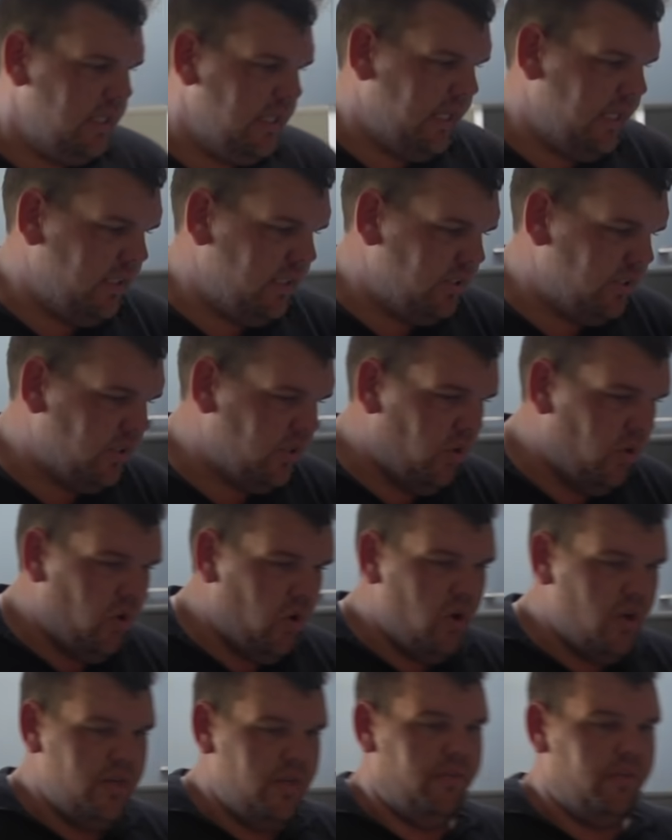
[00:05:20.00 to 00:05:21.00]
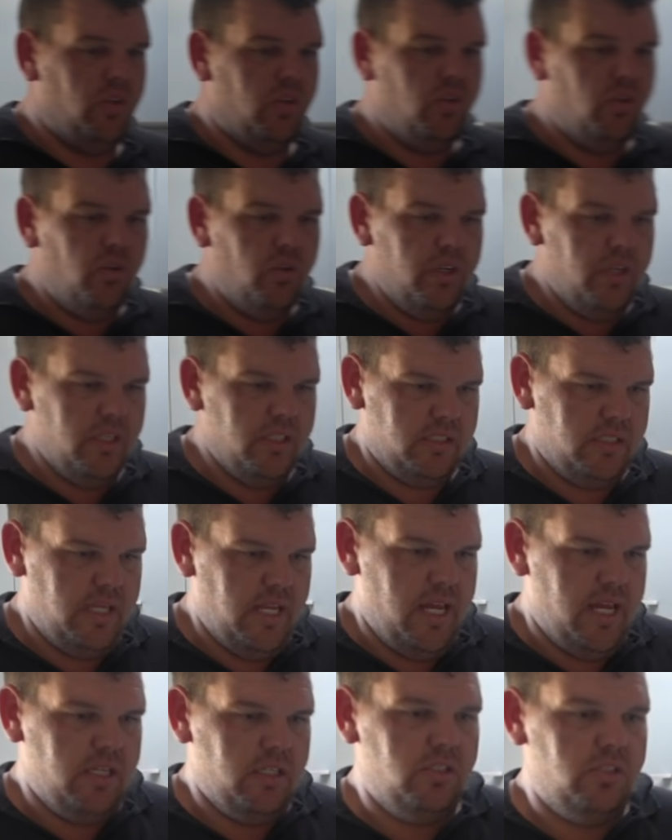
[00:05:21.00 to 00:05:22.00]
Inside you've got all your
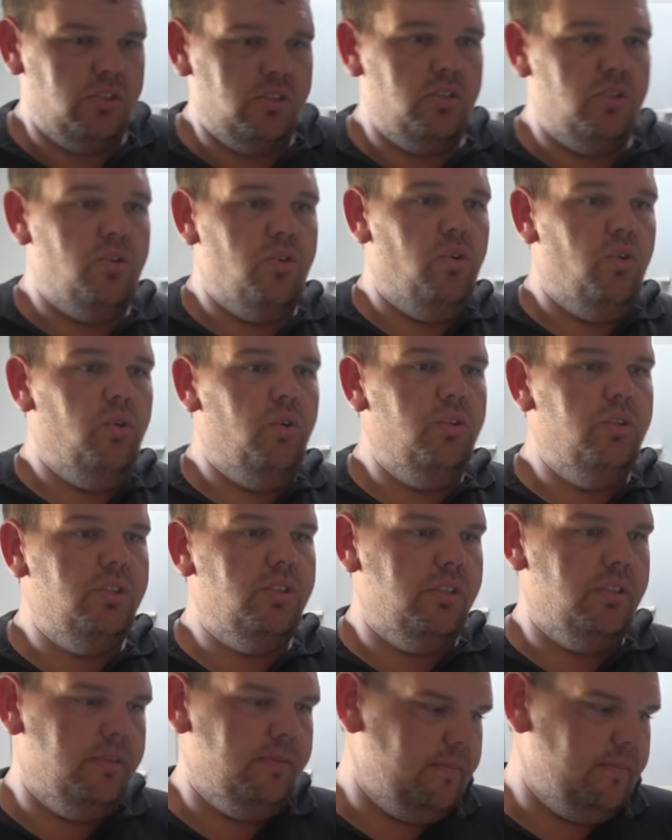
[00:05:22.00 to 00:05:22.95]
standard drawers,